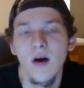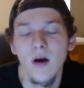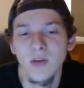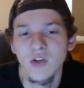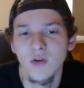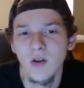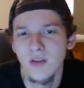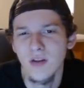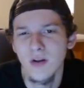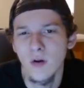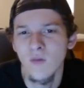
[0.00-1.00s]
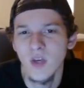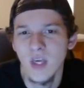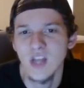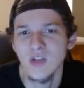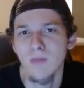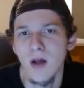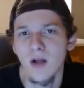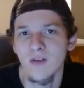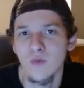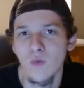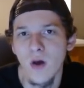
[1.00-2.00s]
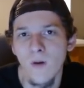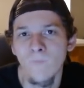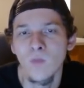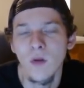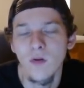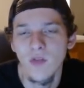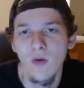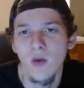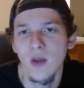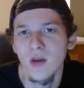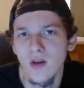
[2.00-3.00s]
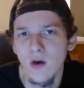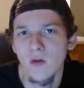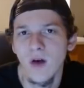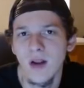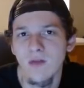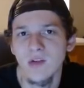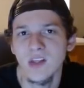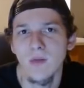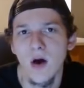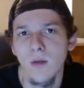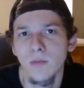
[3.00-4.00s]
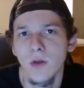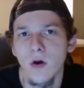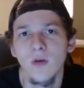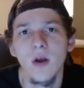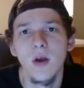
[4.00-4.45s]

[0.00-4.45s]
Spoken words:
Be sure to click the notification bell as well, so that way you get notified every time I upload.